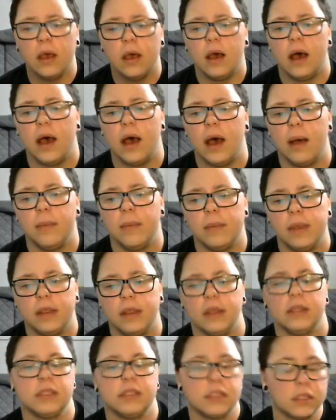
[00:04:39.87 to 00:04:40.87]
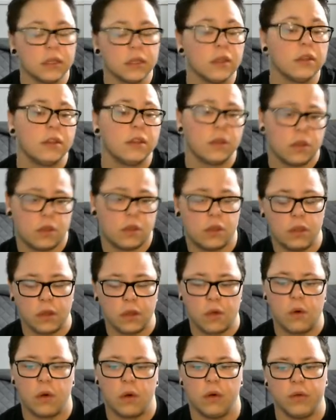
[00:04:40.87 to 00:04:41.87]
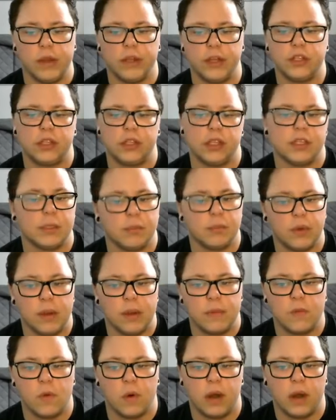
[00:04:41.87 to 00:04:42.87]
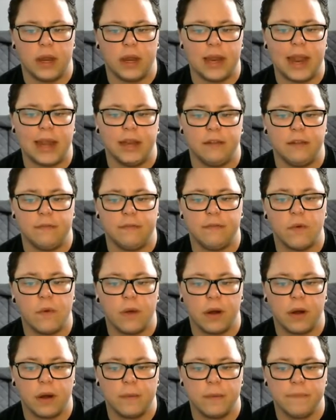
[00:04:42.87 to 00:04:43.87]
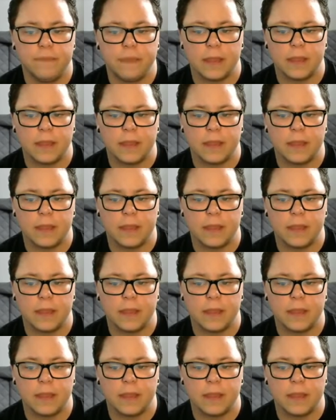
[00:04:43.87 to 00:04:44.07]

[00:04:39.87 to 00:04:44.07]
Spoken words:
and then until the court reached the Supreme Court in 94.